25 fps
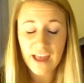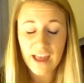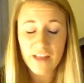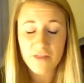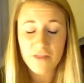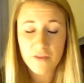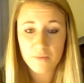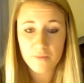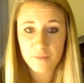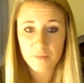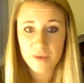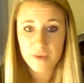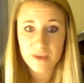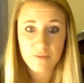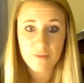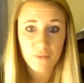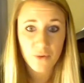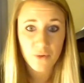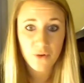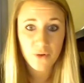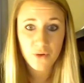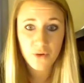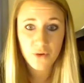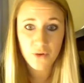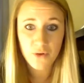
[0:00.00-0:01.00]
The
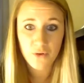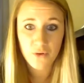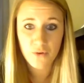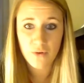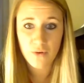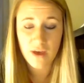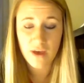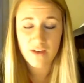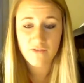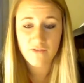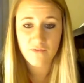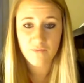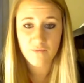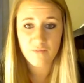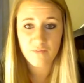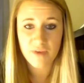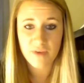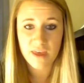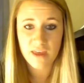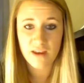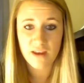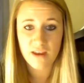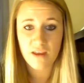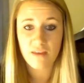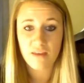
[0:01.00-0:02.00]
people who have
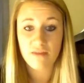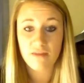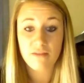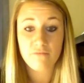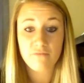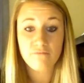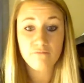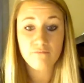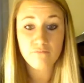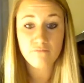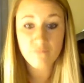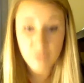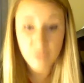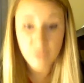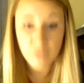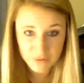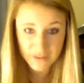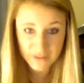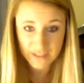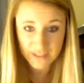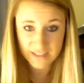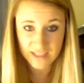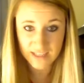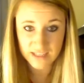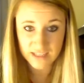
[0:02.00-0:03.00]
been the most
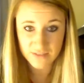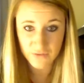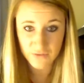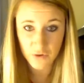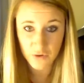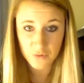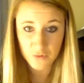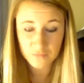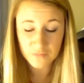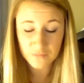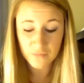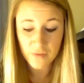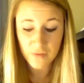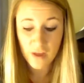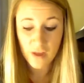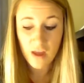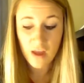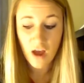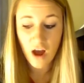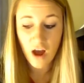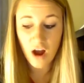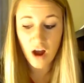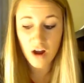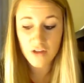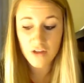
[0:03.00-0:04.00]
successful
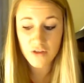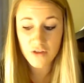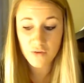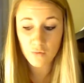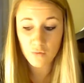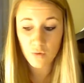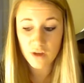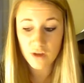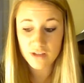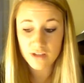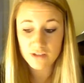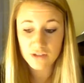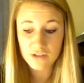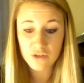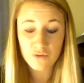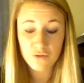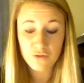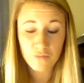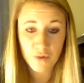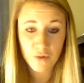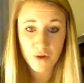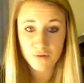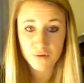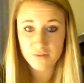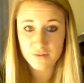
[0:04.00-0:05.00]
are the ones who
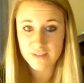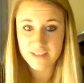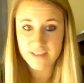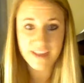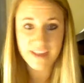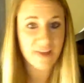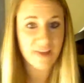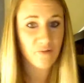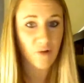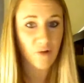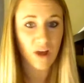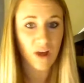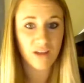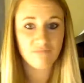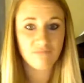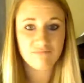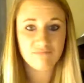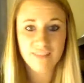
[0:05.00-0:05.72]
post day one.